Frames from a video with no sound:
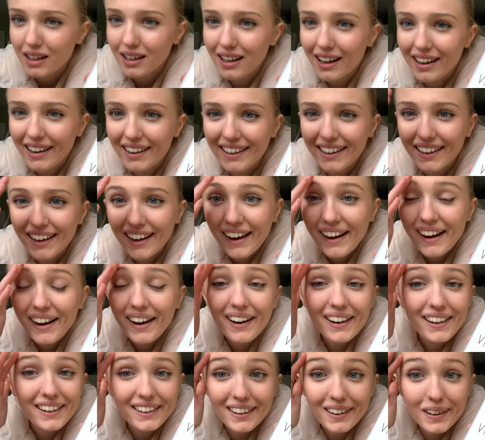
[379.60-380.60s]
Like,
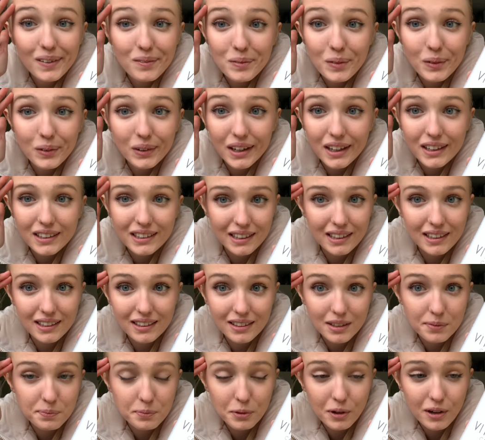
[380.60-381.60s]
I, I'm not kidding.
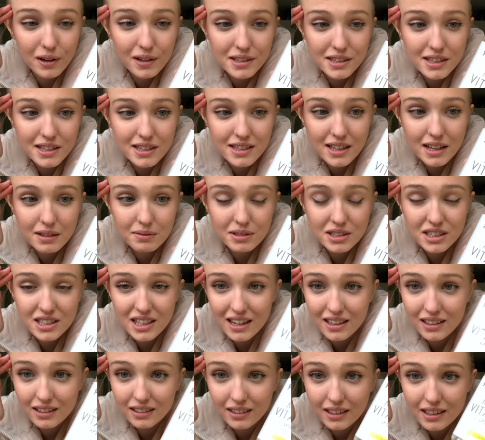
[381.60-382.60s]
The prices they were
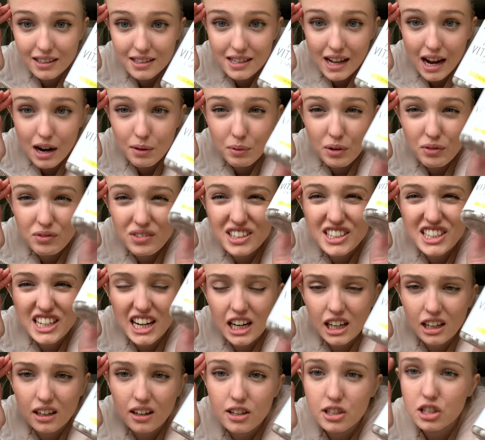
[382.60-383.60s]
selling these at were
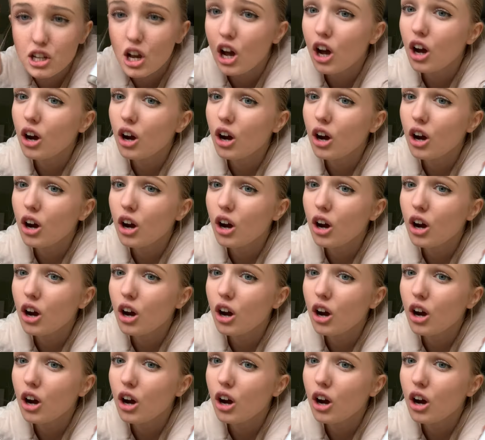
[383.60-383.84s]
ridiculous.